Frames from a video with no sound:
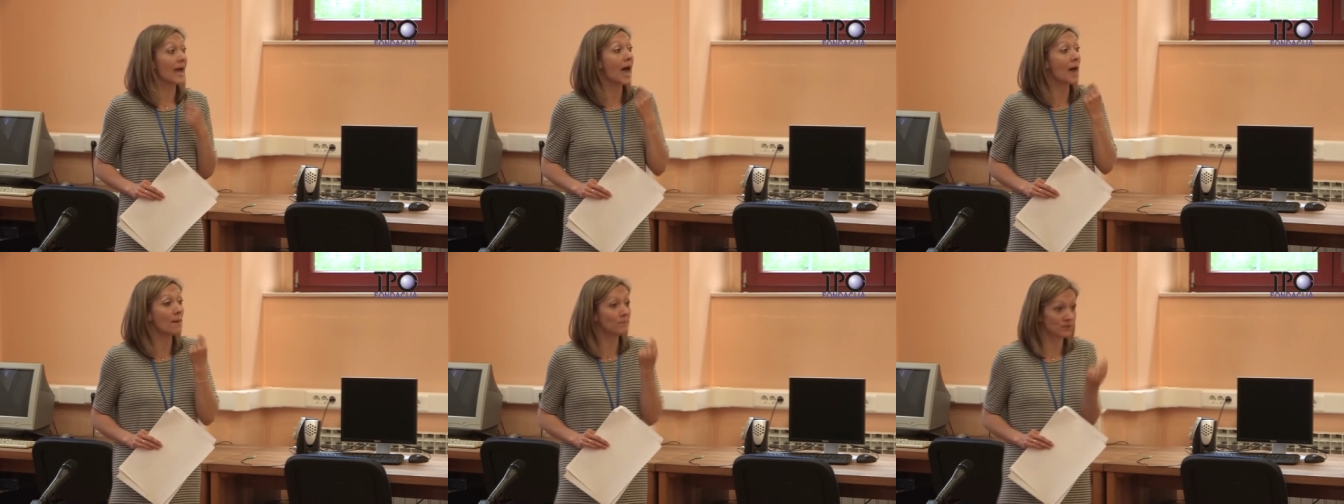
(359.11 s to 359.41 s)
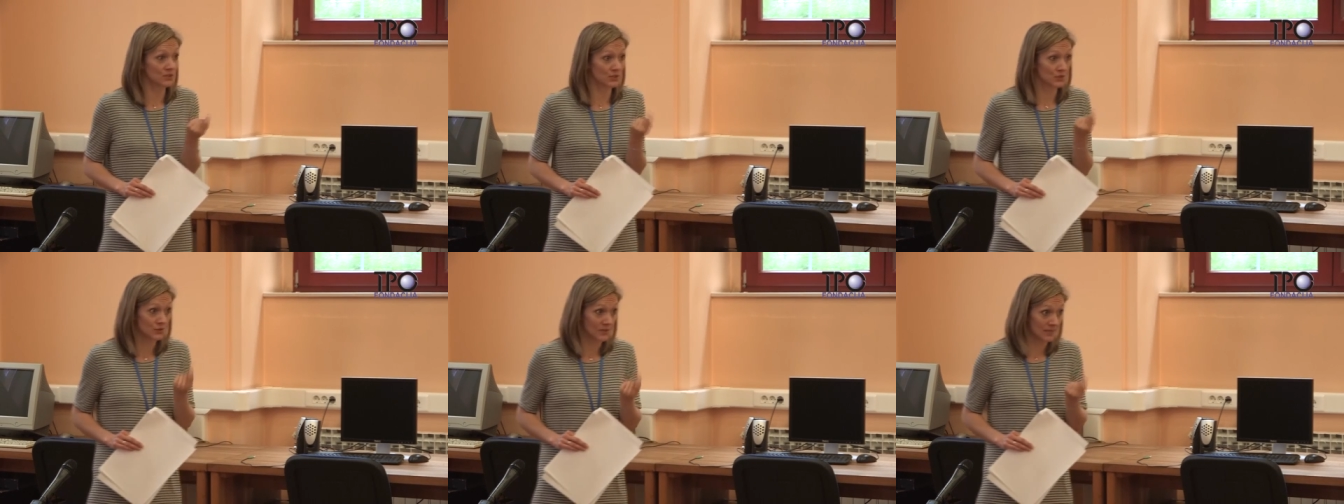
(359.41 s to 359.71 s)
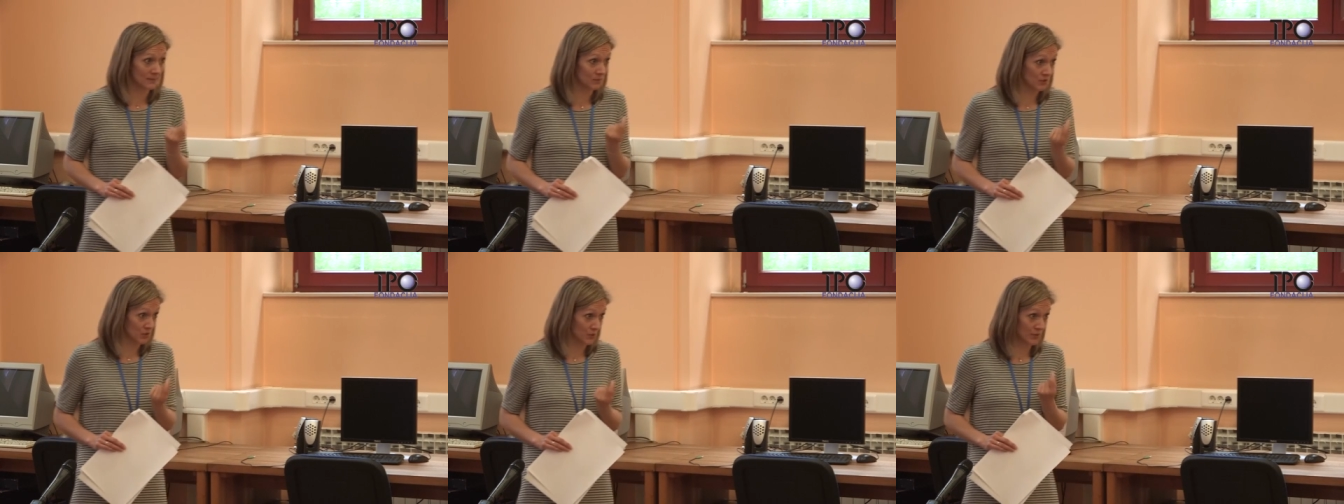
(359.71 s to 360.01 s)
happened to
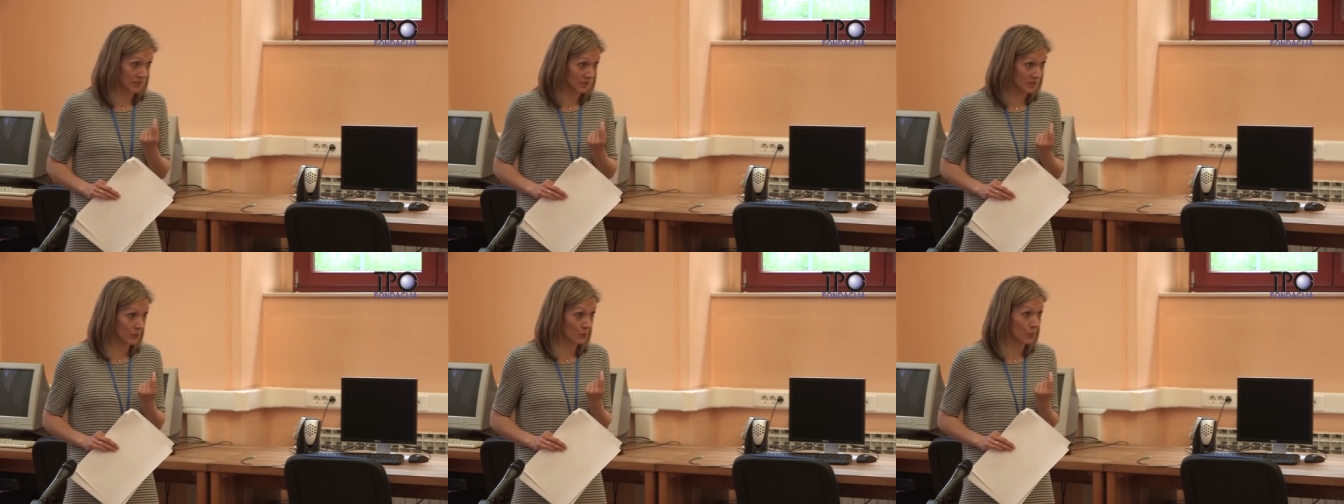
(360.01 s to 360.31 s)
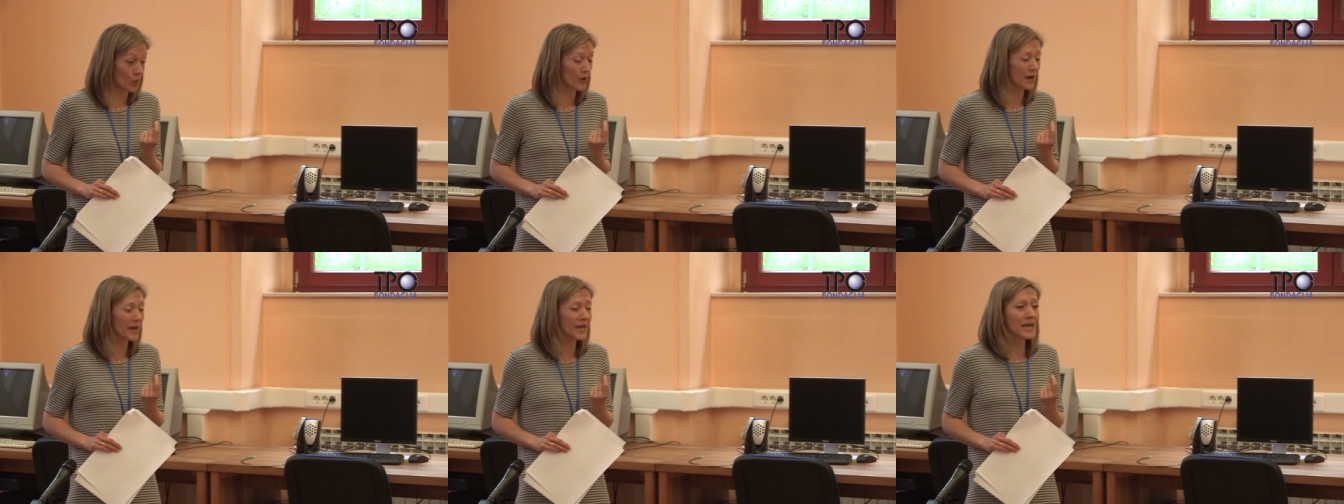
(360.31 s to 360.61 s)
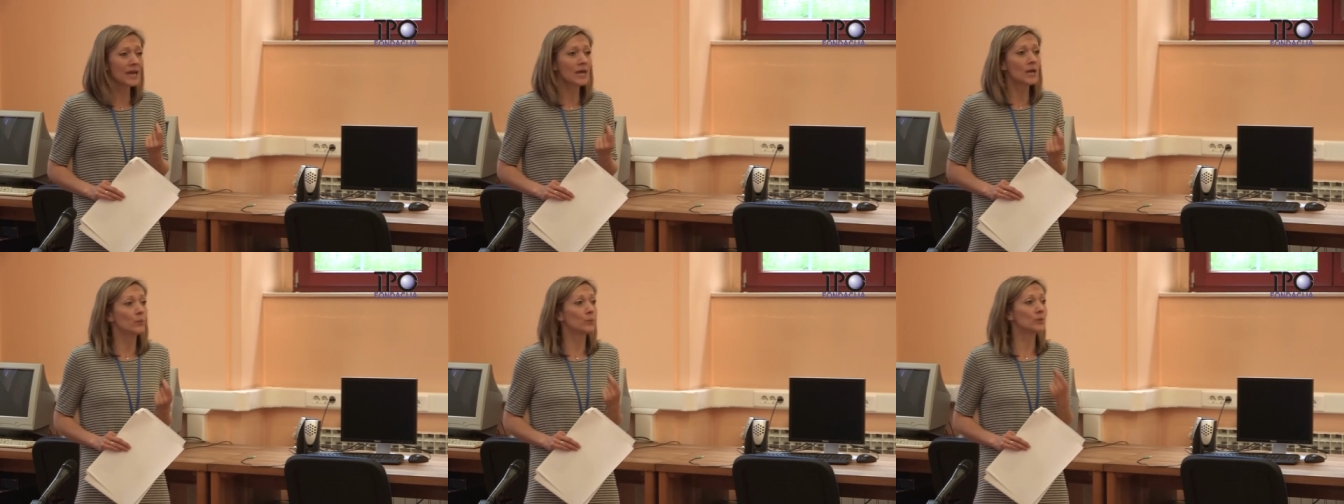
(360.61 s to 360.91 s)
them during the war,
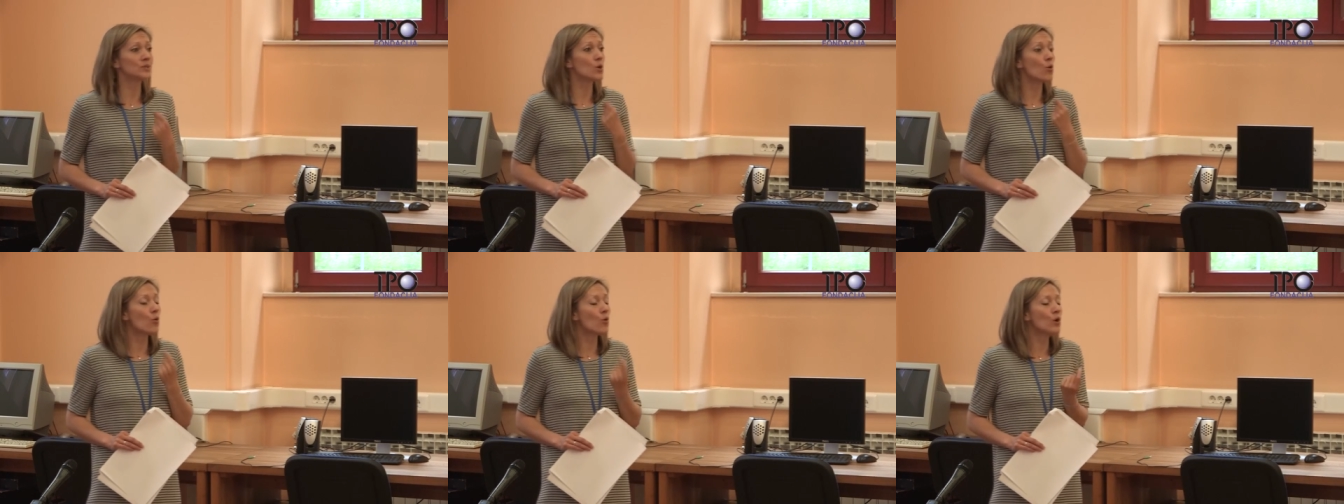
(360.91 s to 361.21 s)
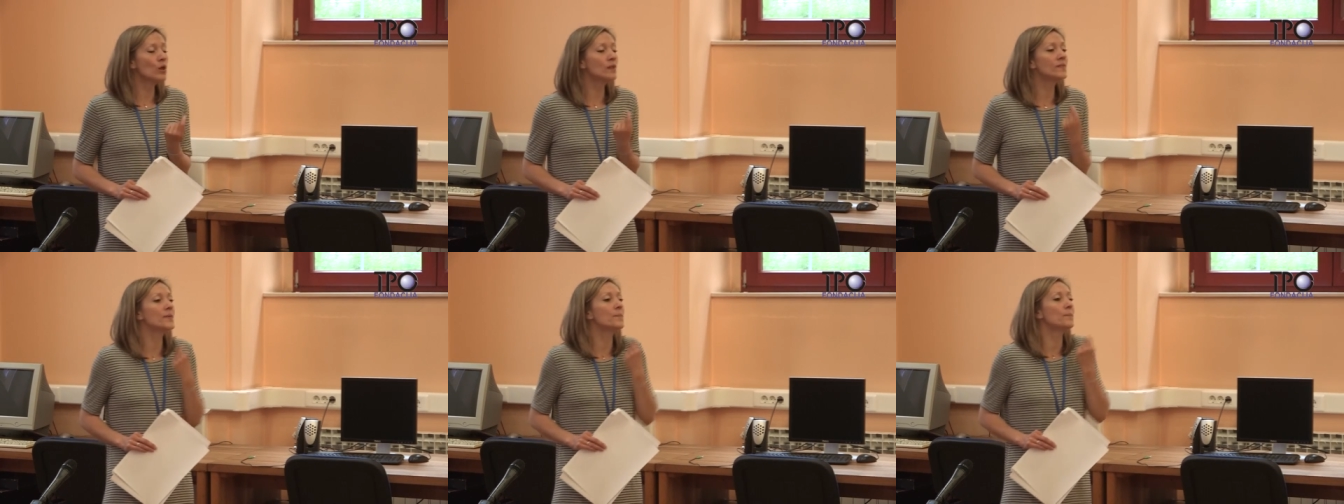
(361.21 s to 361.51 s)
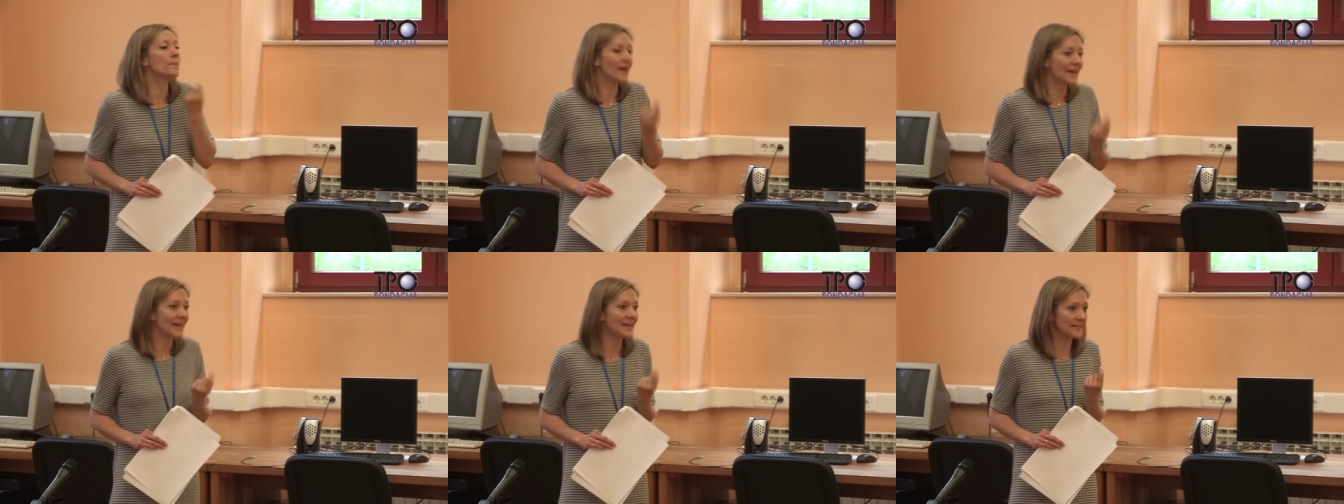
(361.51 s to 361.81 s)
with all
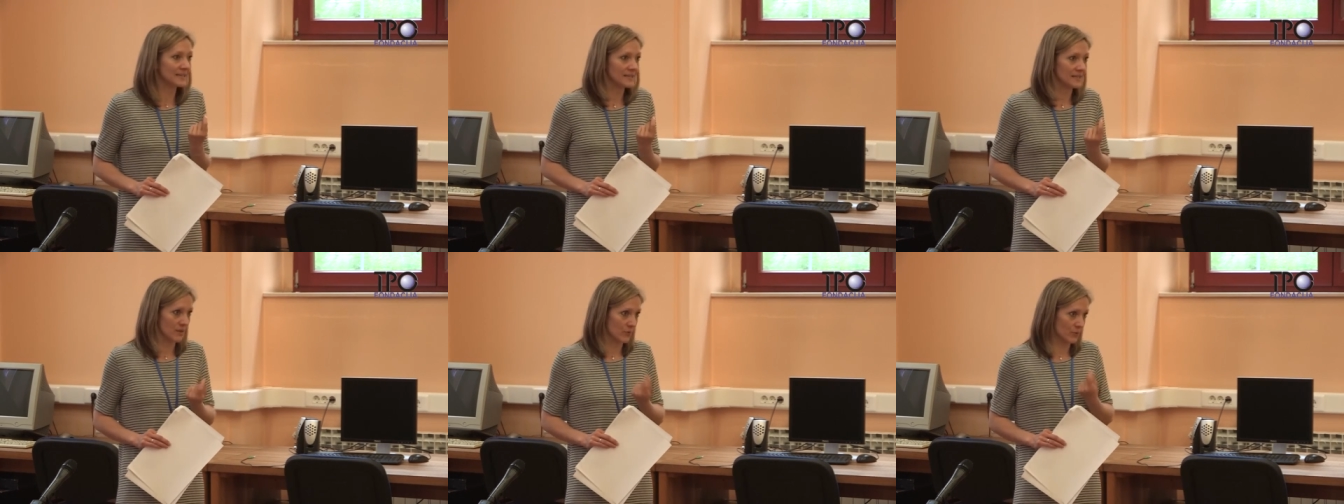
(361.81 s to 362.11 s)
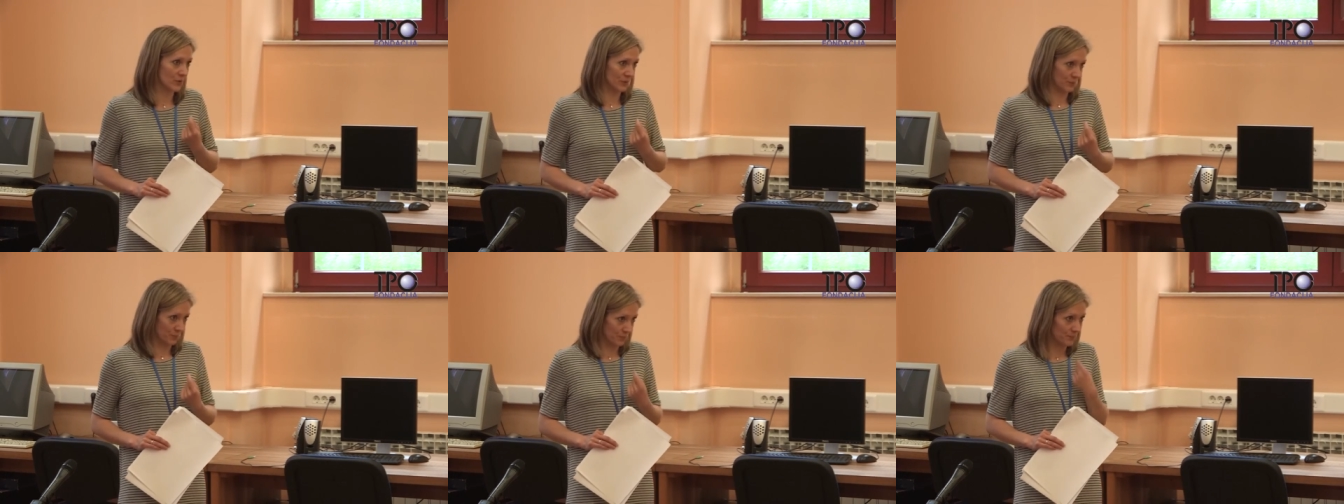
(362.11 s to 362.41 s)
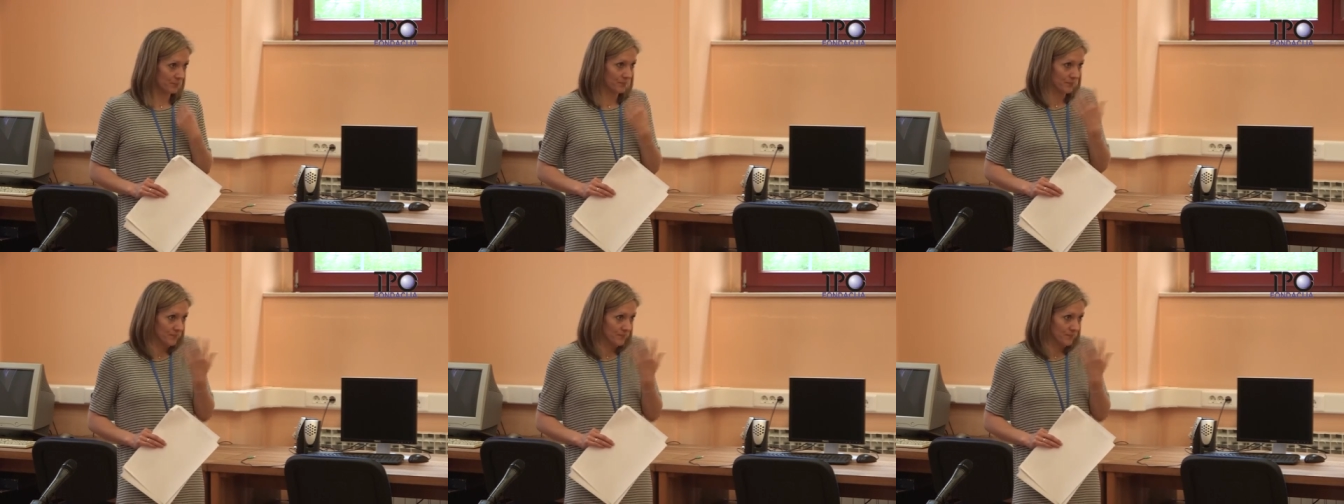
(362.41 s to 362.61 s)
the pain they were